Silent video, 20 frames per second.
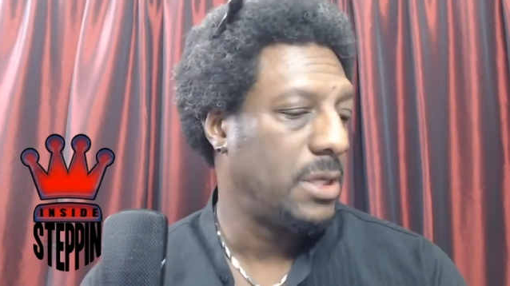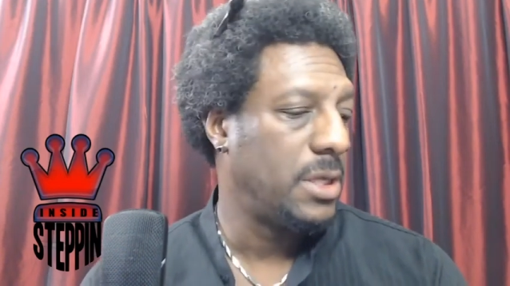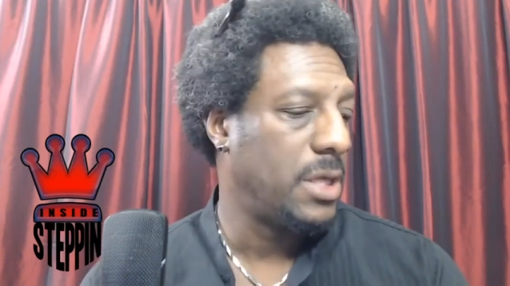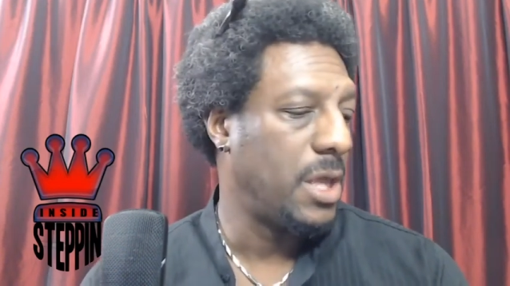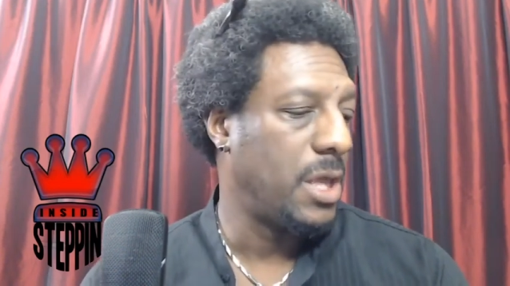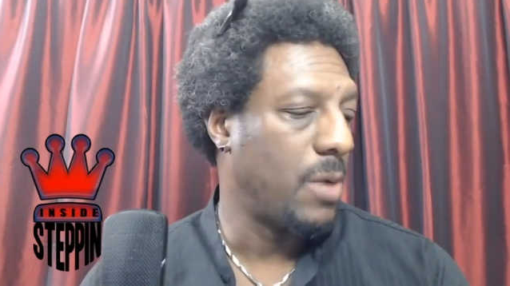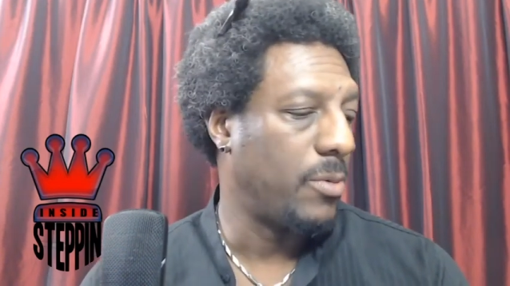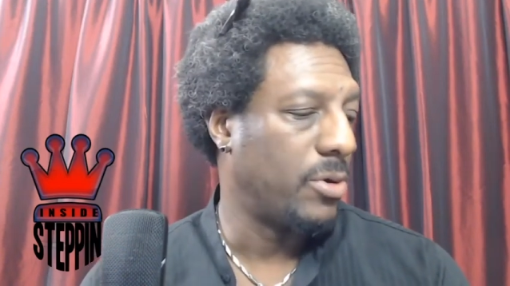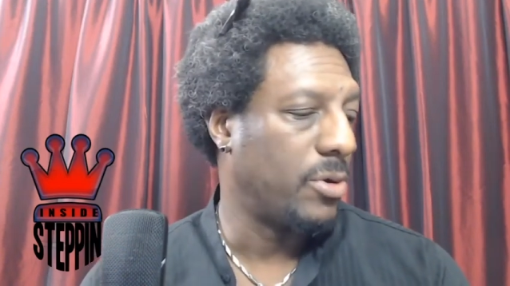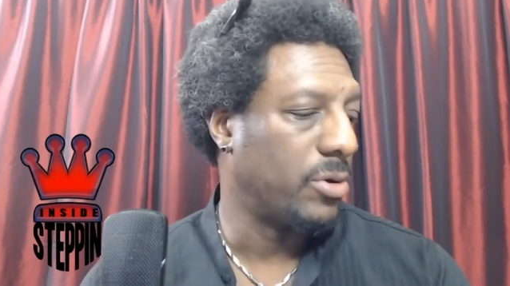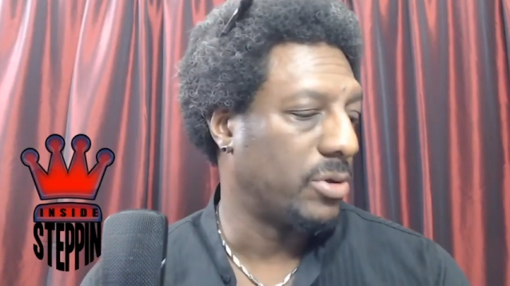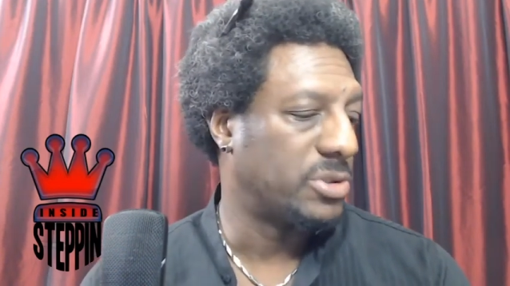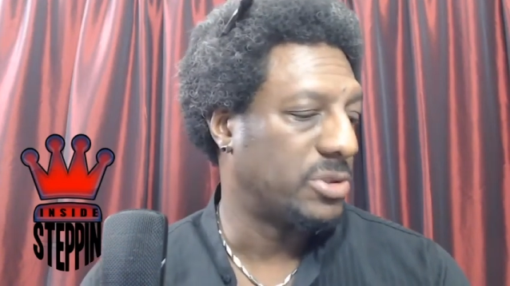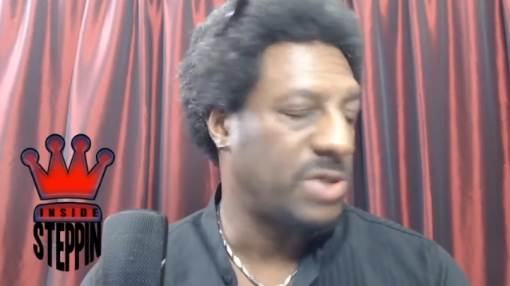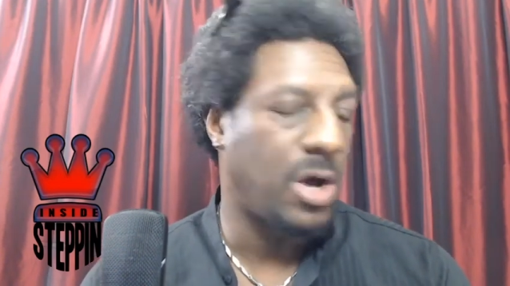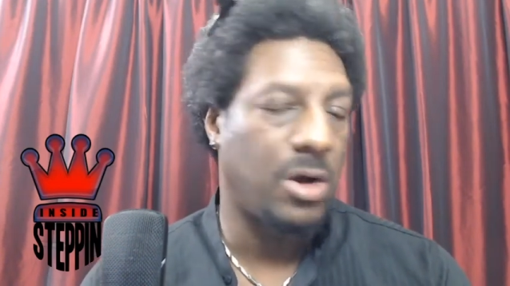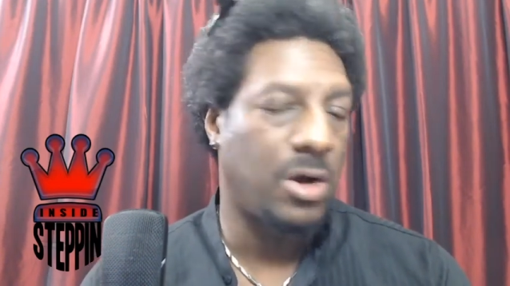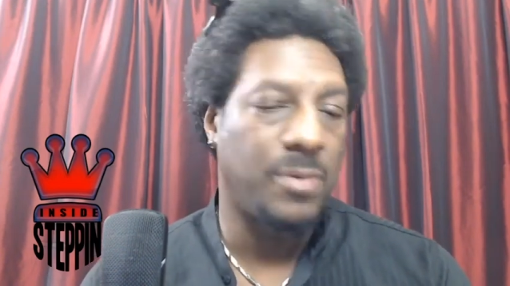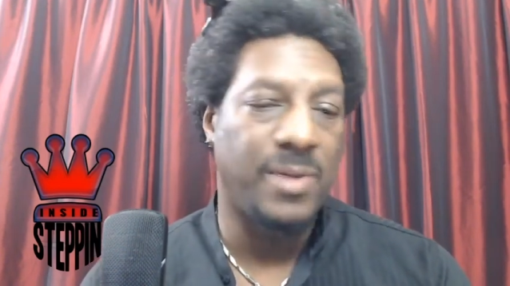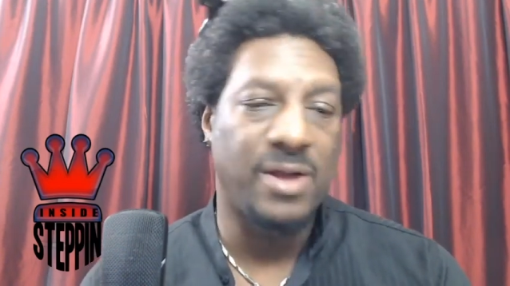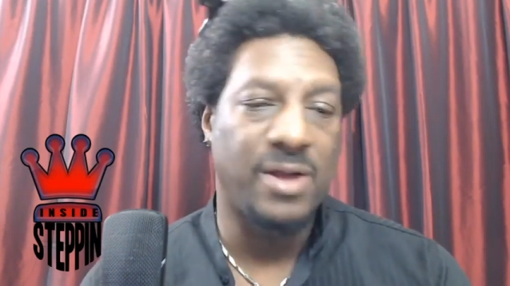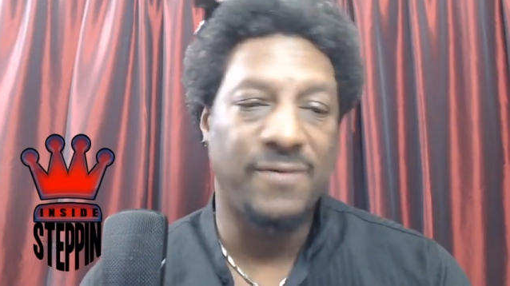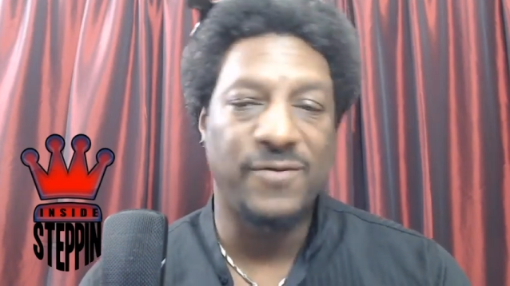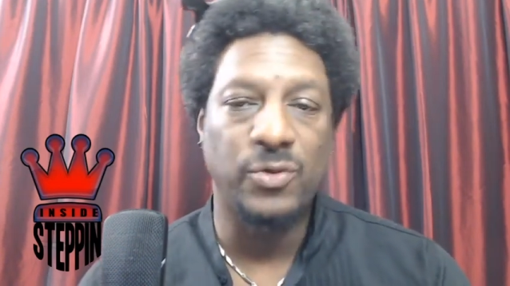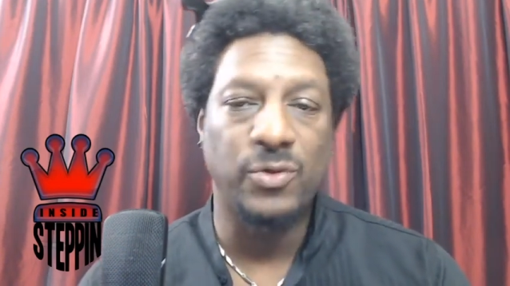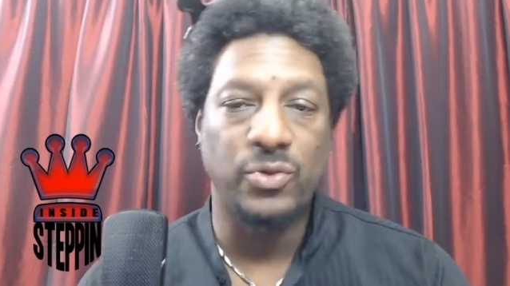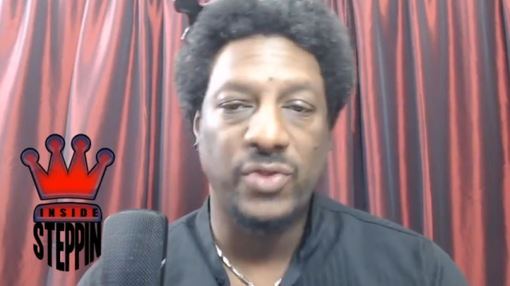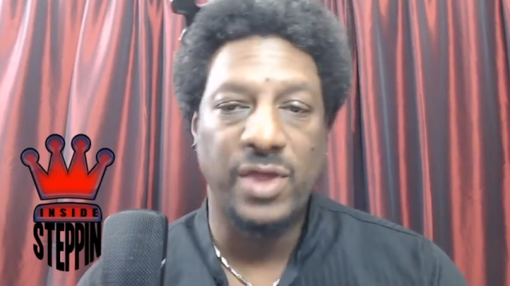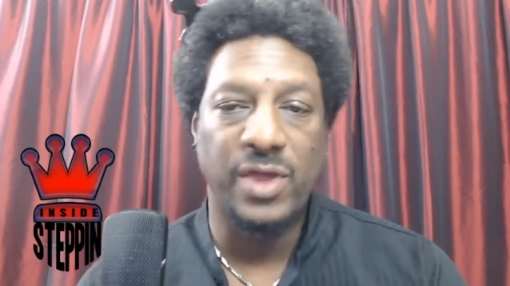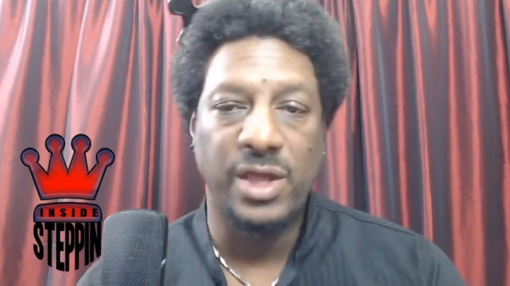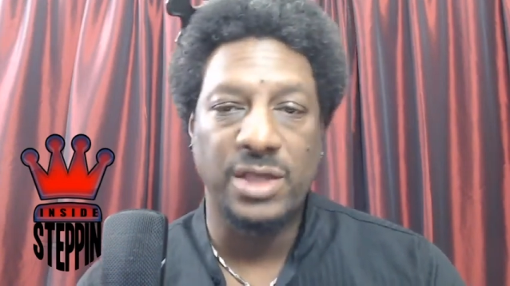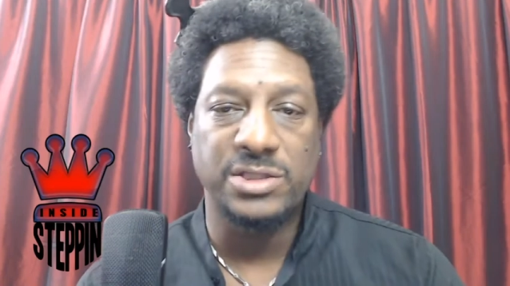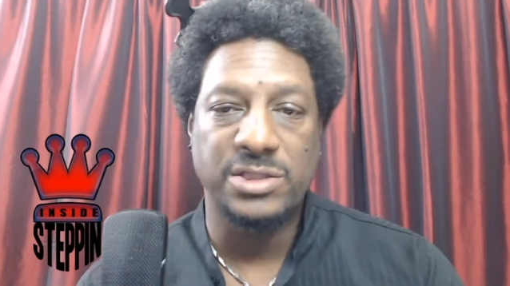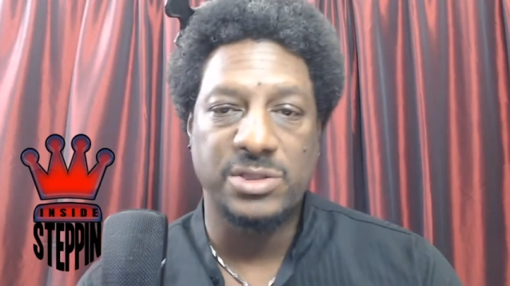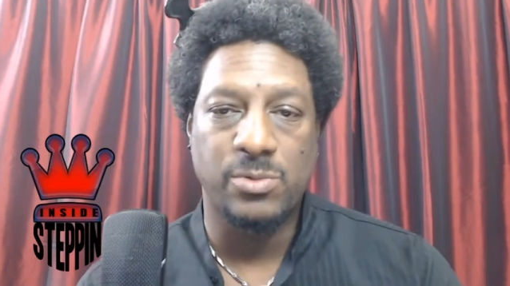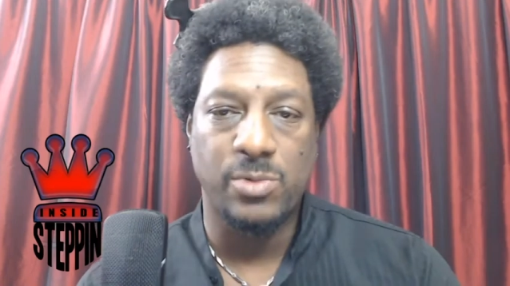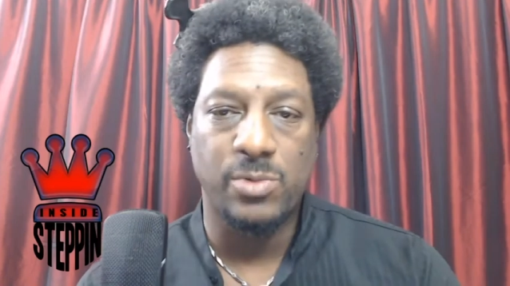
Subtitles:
and we're going to talk about a few things in